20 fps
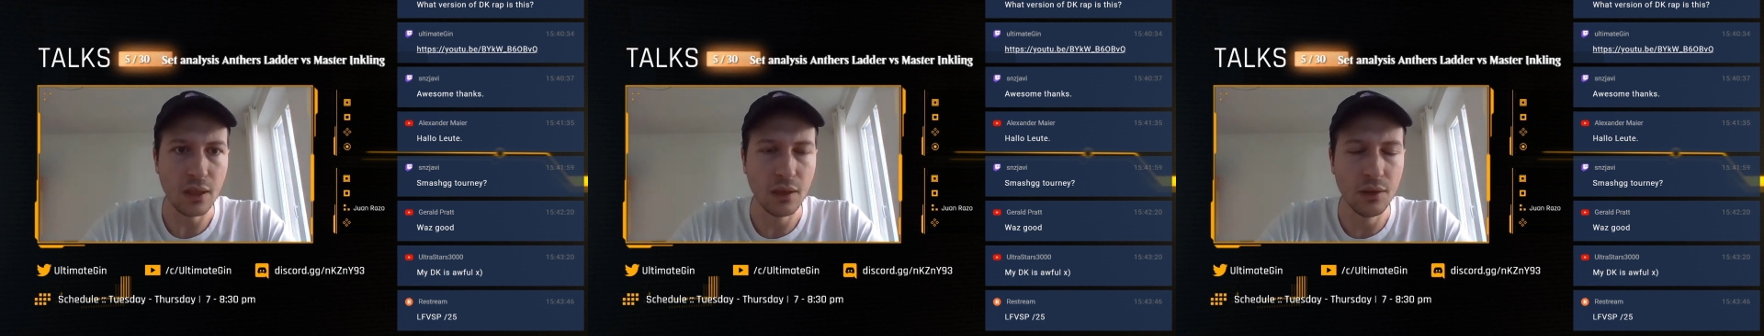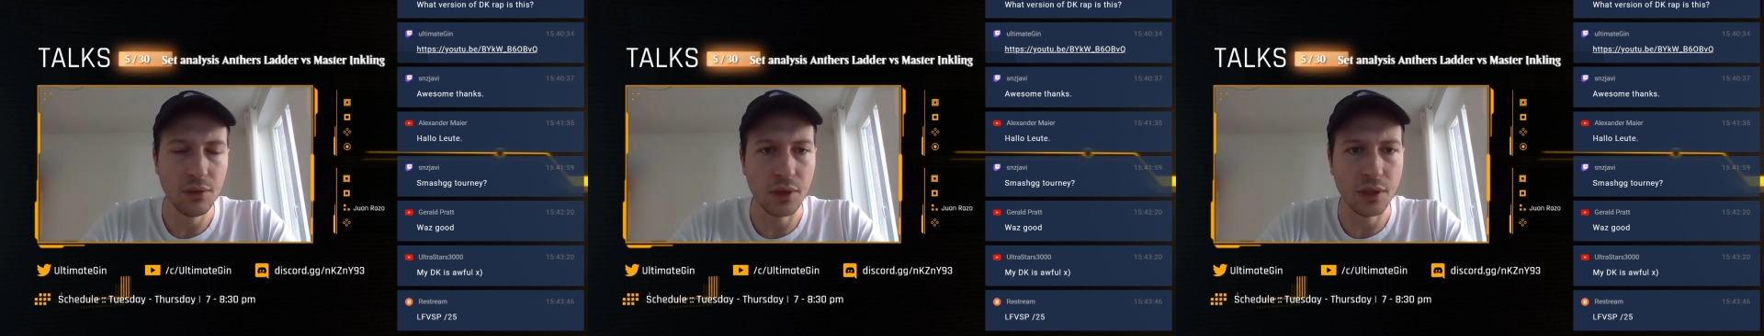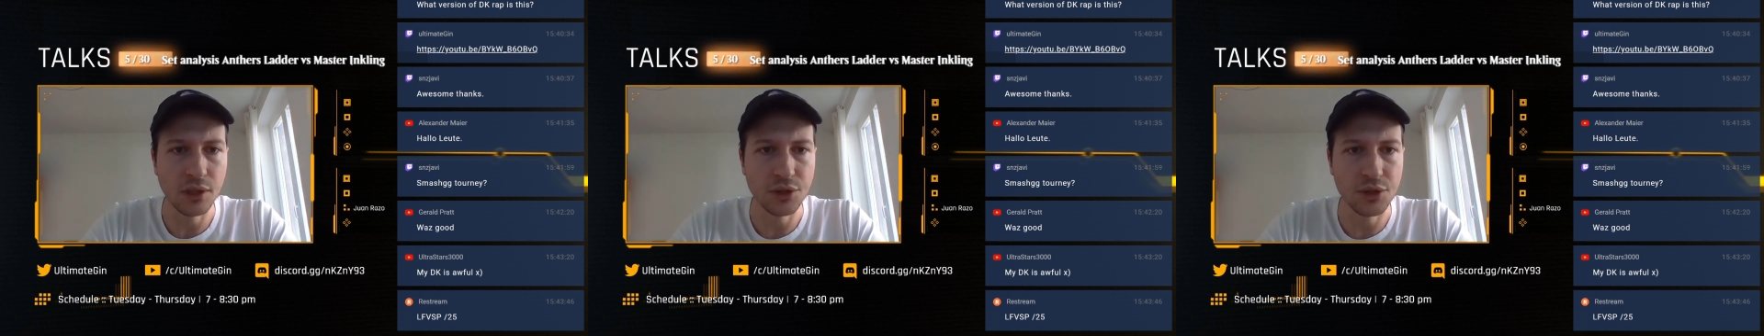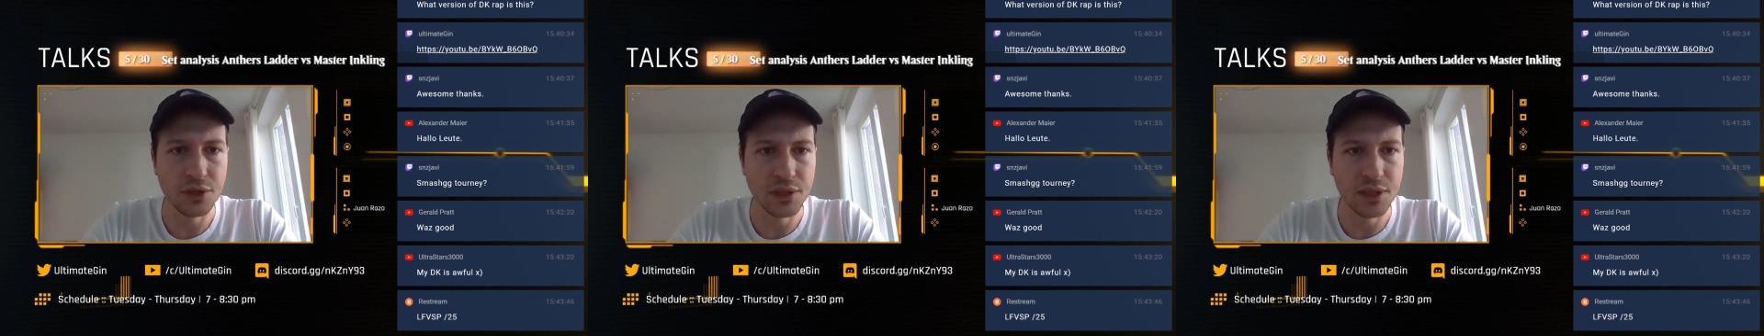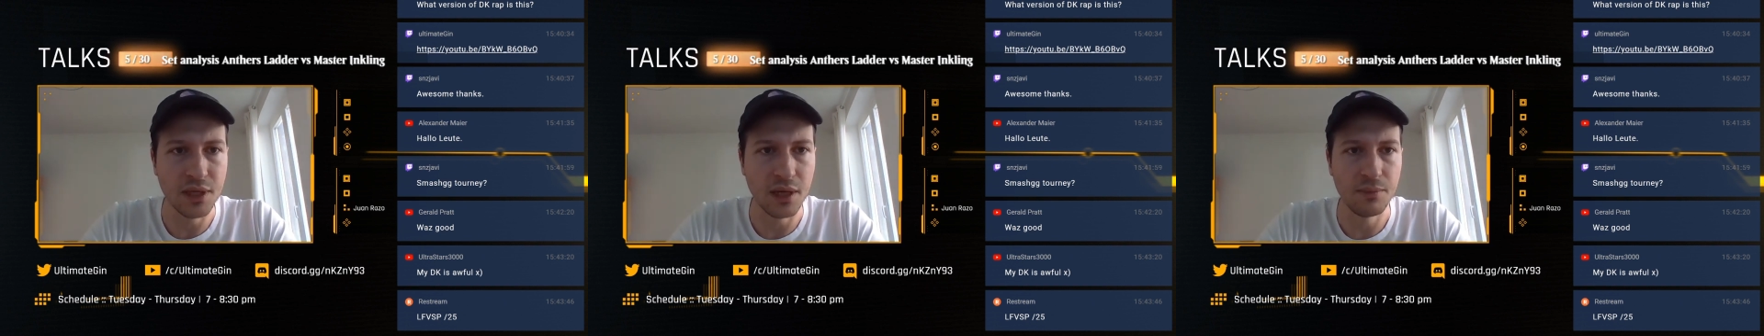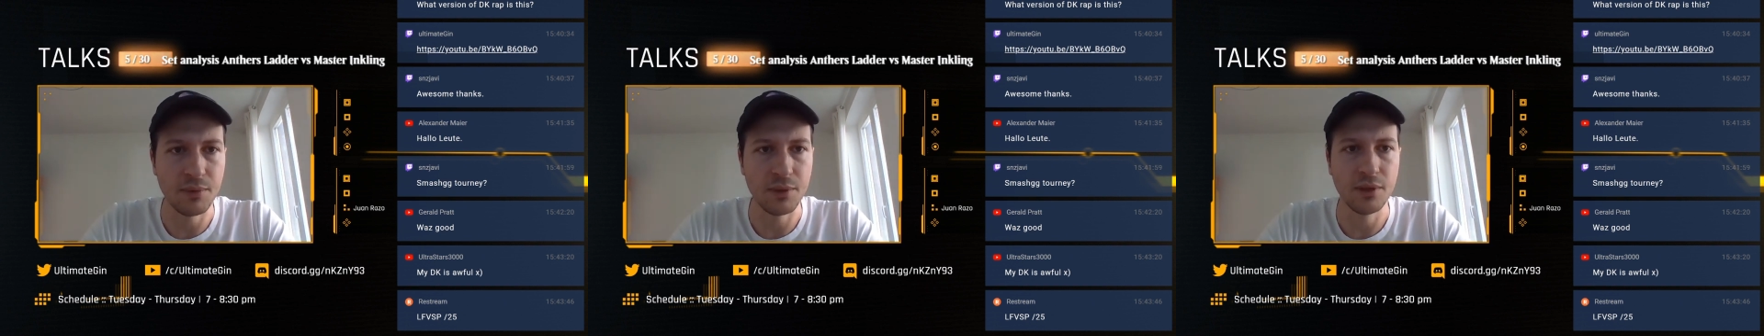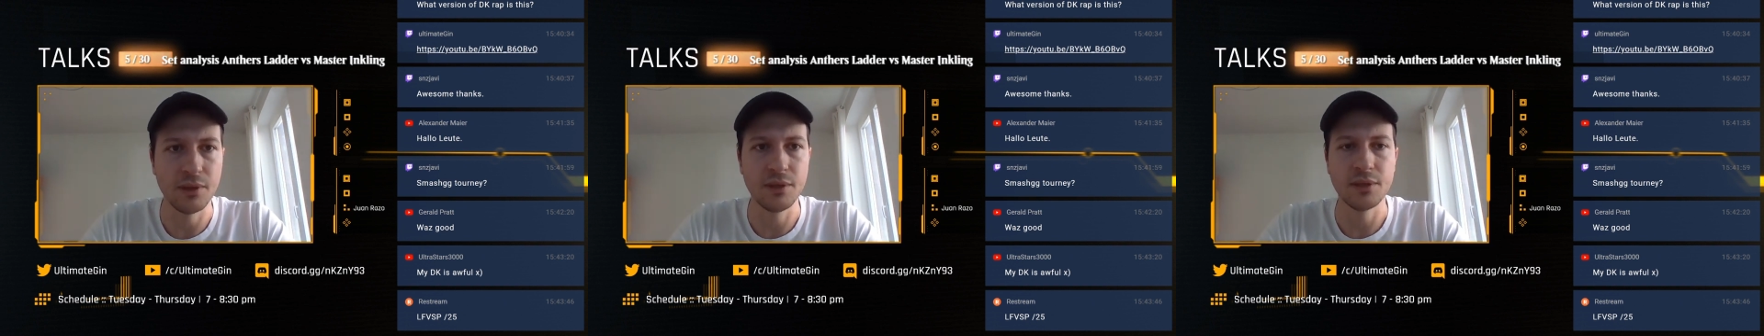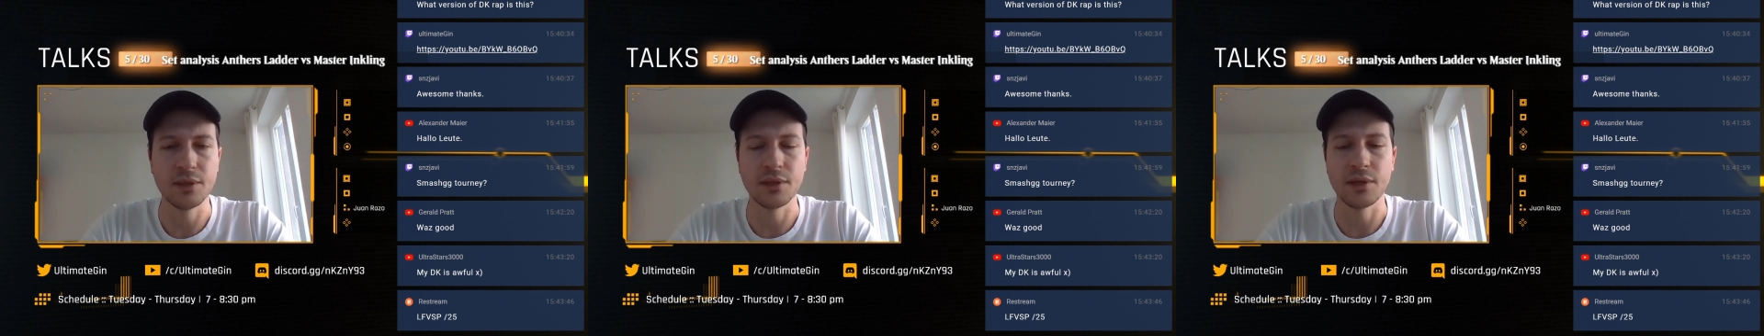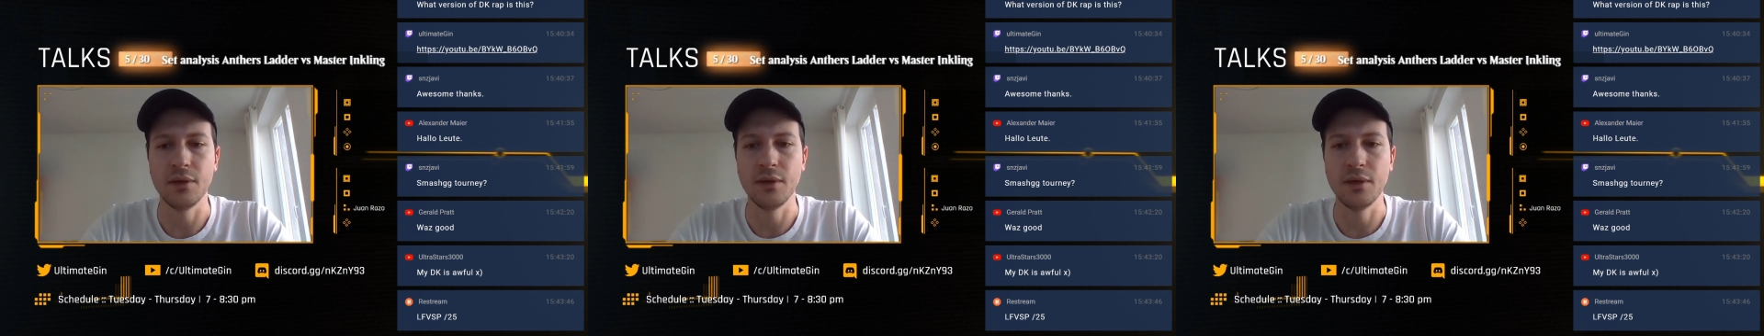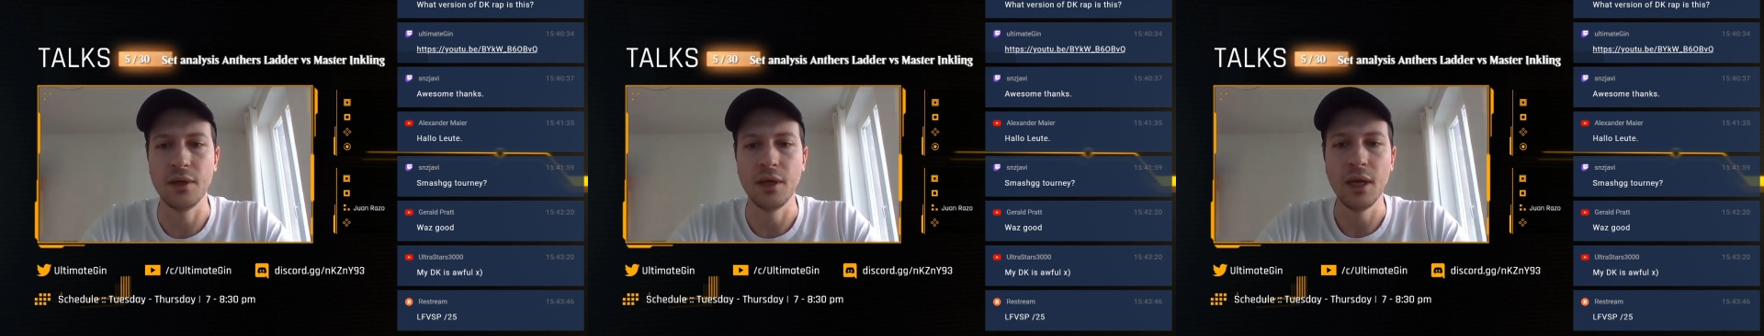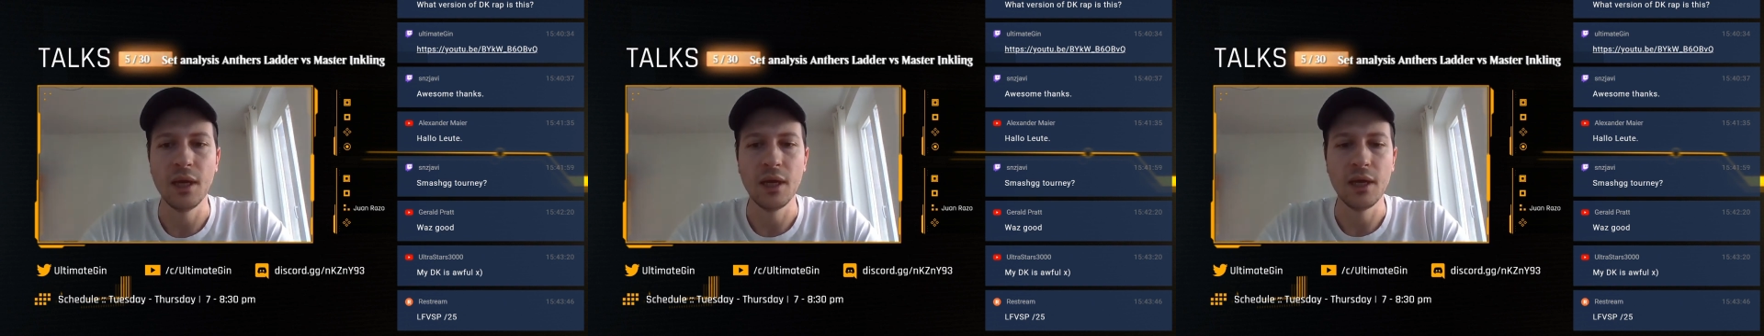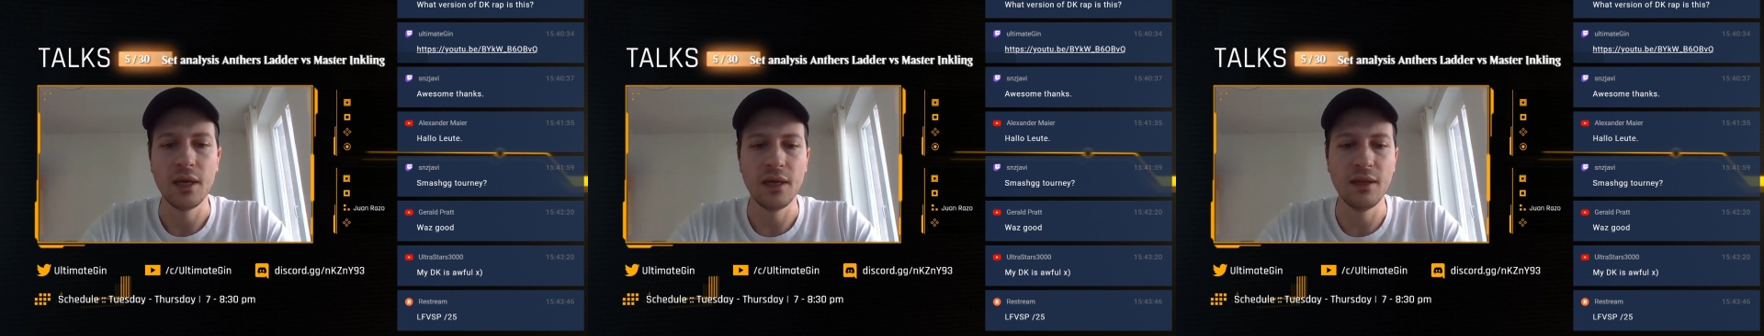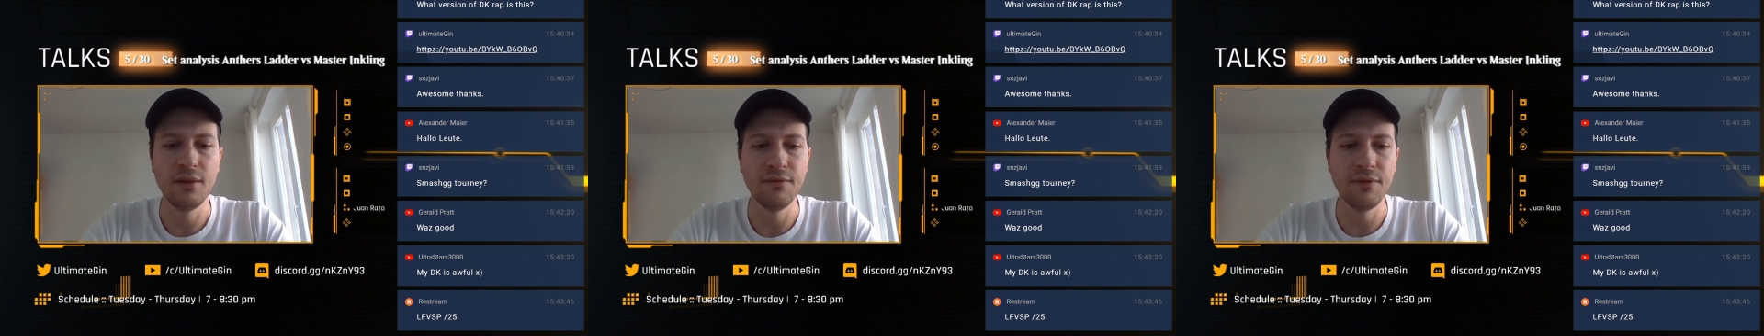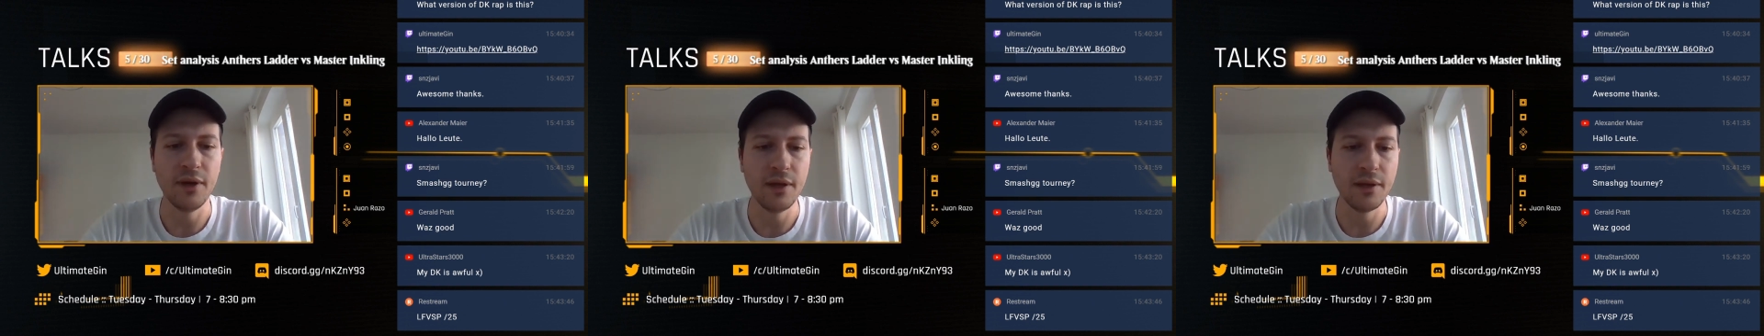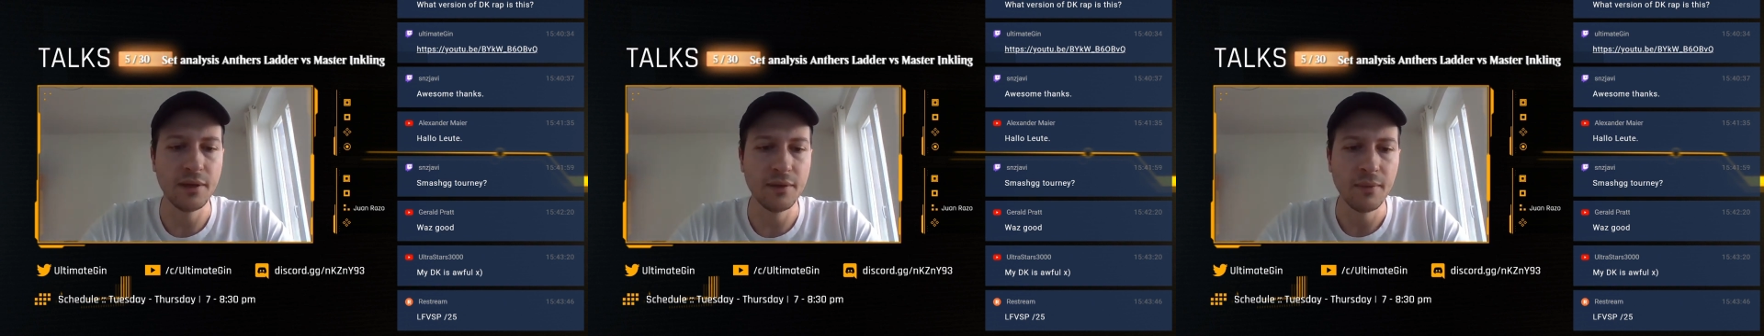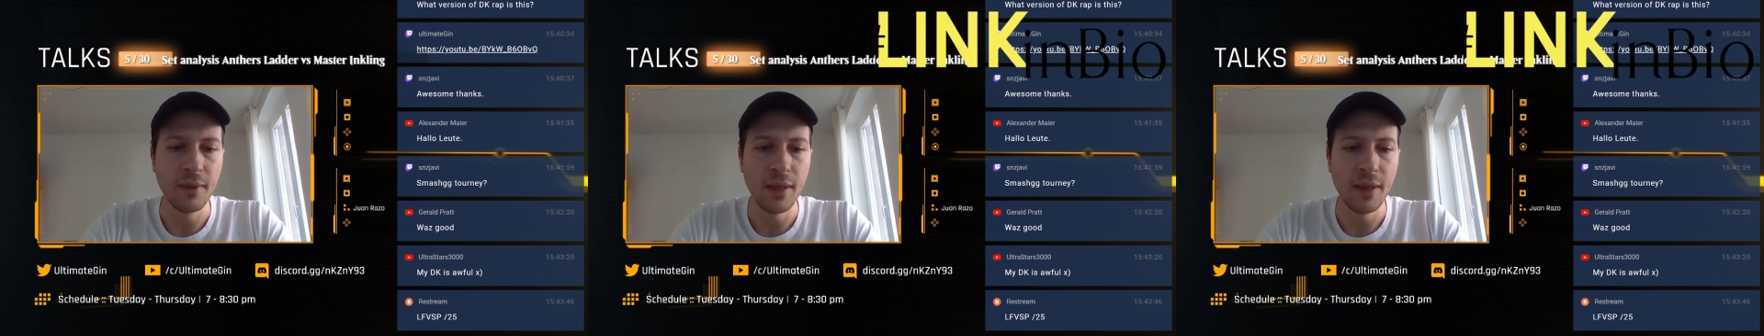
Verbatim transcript: You can just type in this invite.